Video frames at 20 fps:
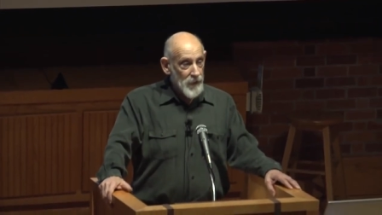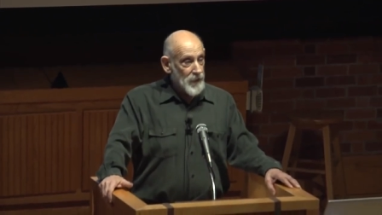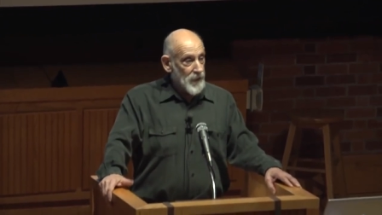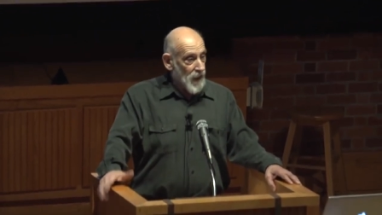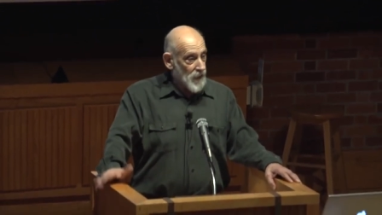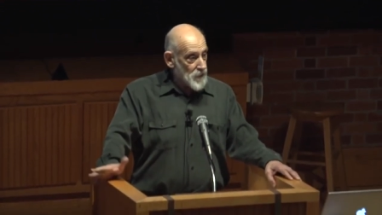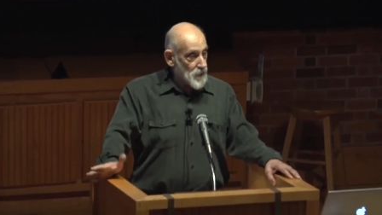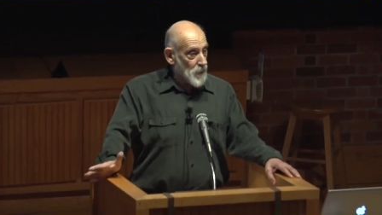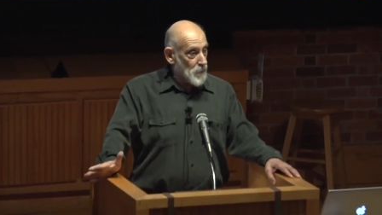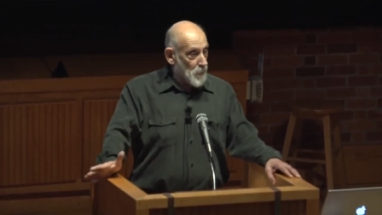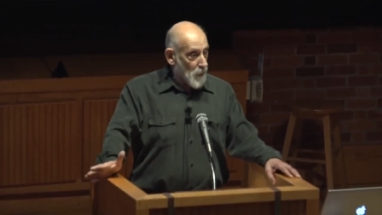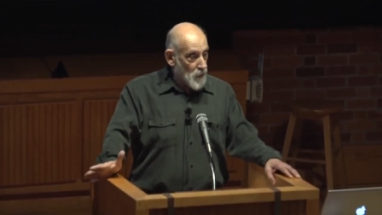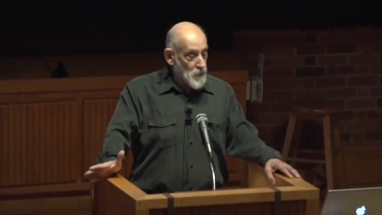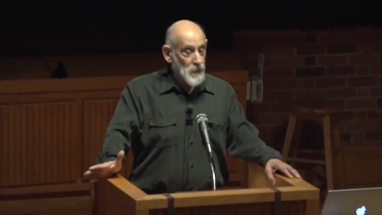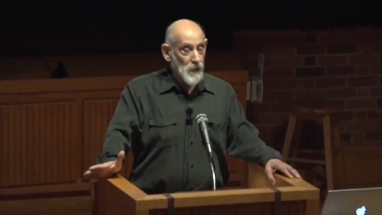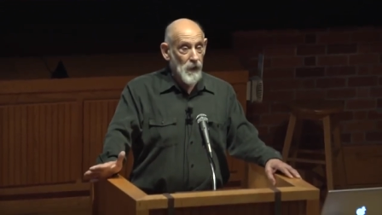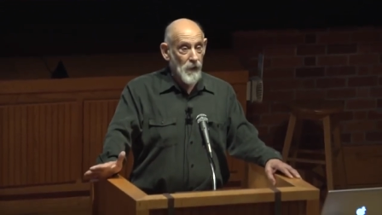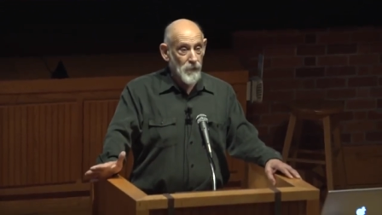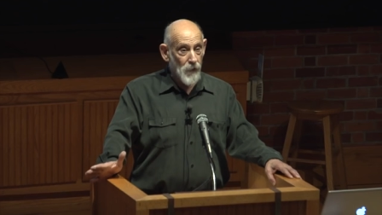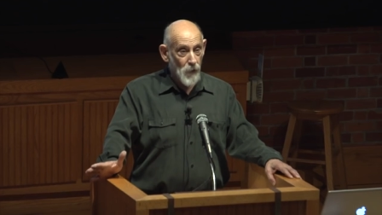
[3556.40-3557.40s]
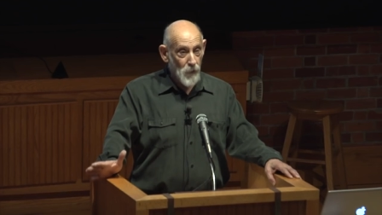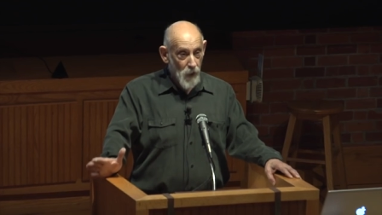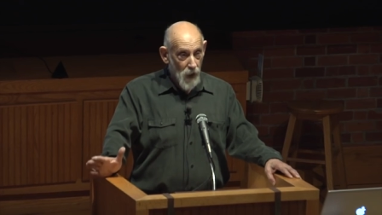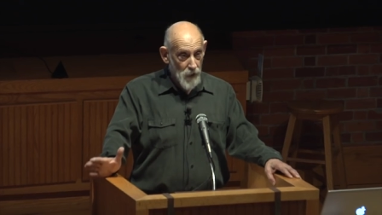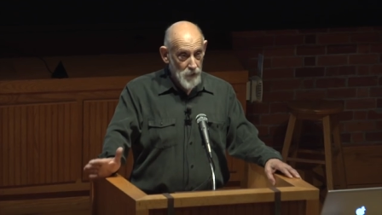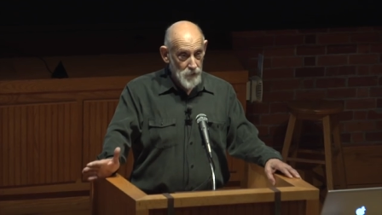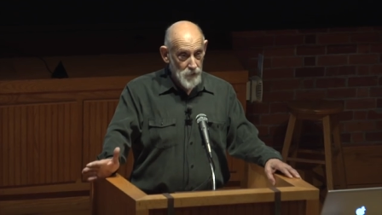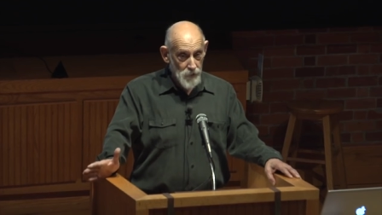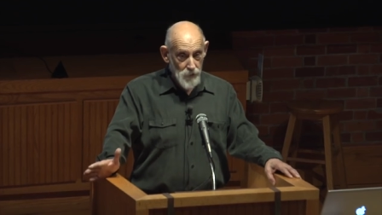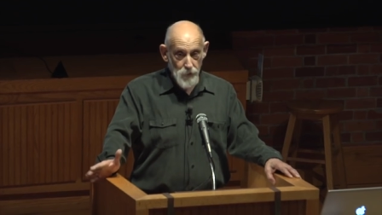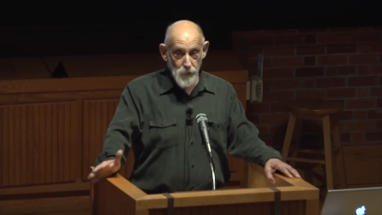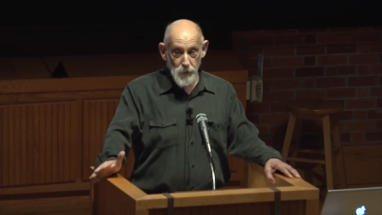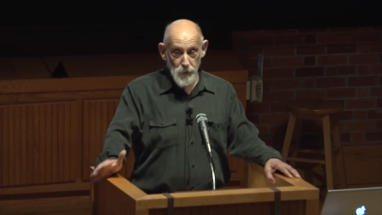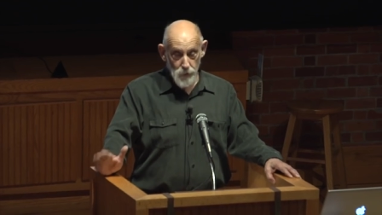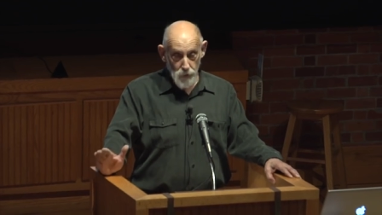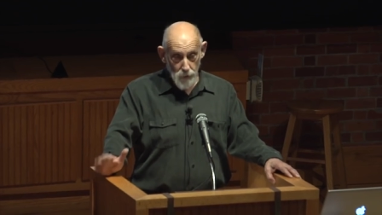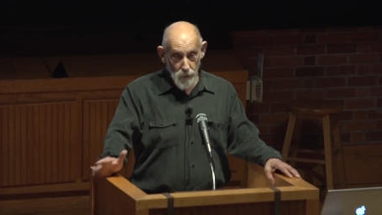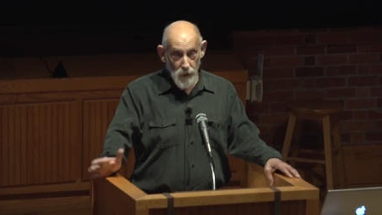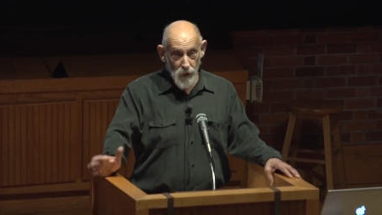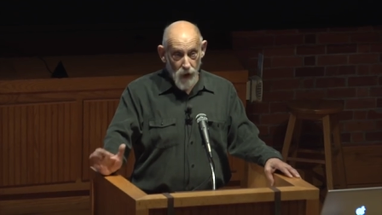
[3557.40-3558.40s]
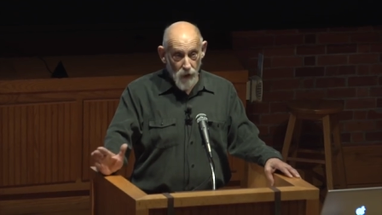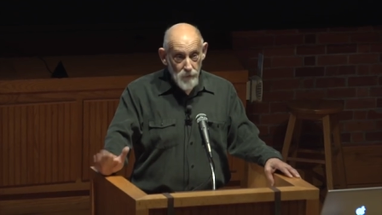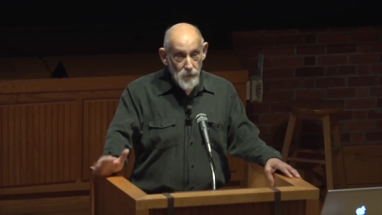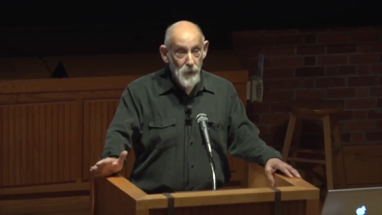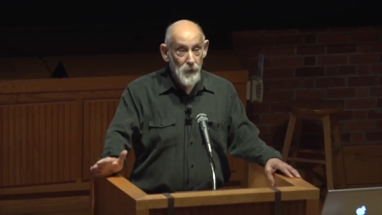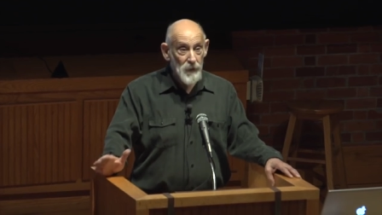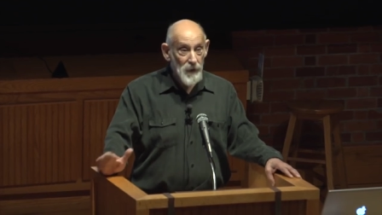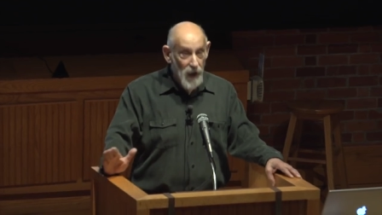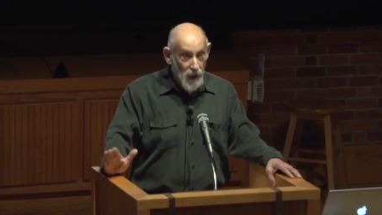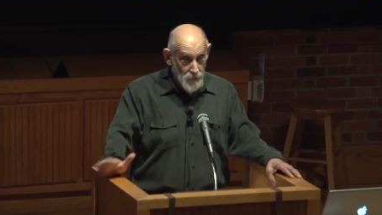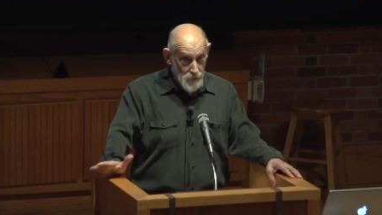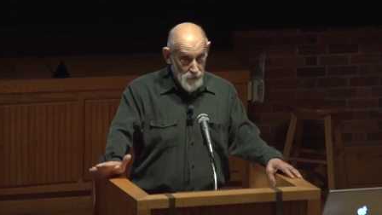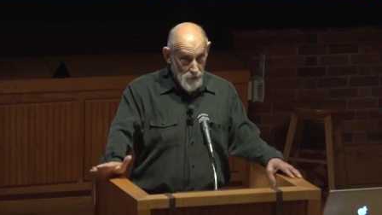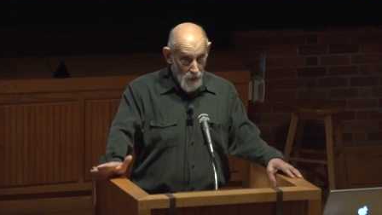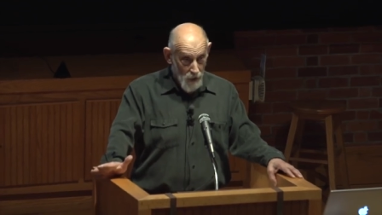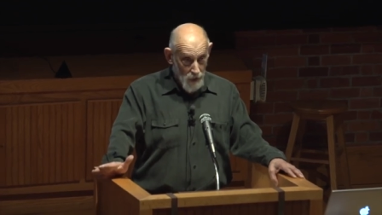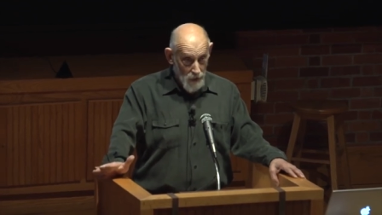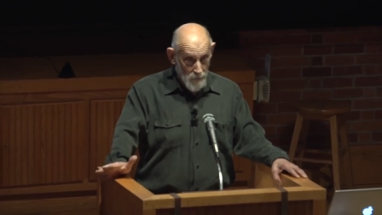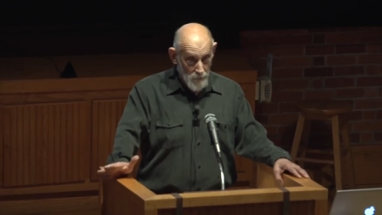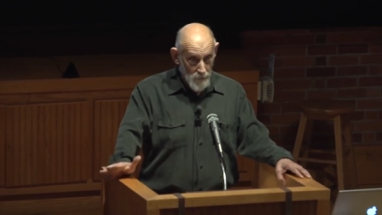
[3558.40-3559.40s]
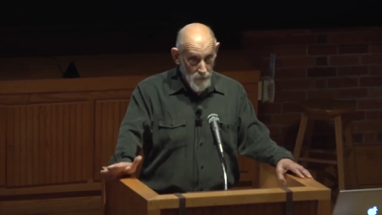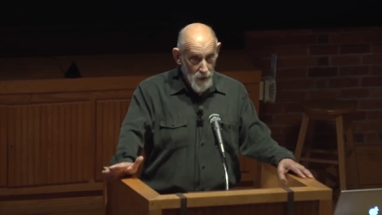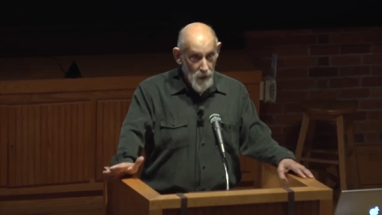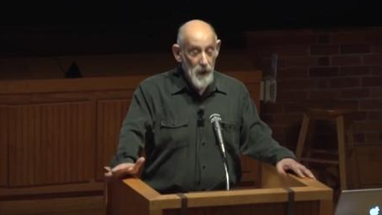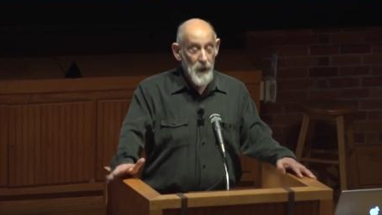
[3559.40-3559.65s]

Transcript: that's the puzzle of horizons, which we will come to next time.